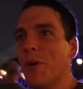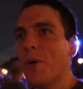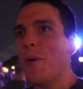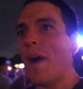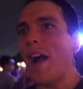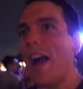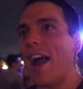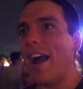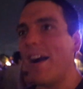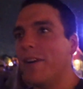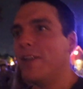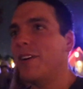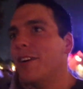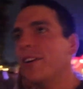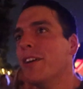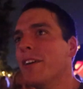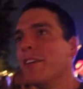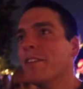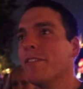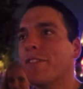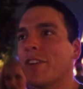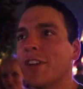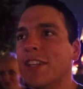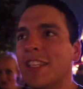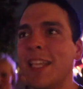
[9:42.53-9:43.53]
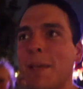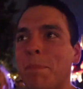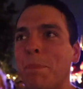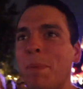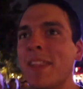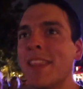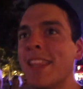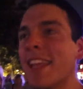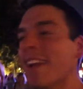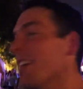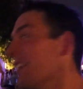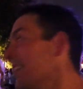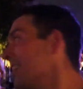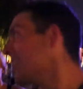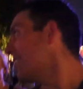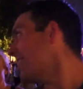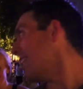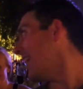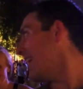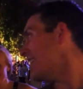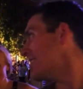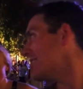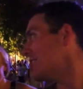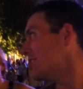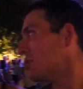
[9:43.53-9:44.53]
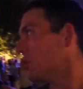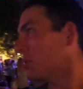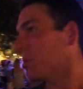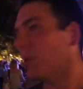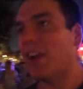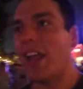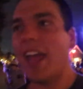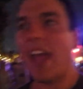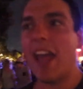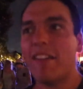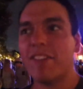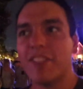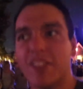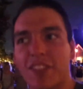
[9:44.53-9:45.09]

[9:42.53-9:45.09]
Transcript: Wow, for dipping there in the last two and a half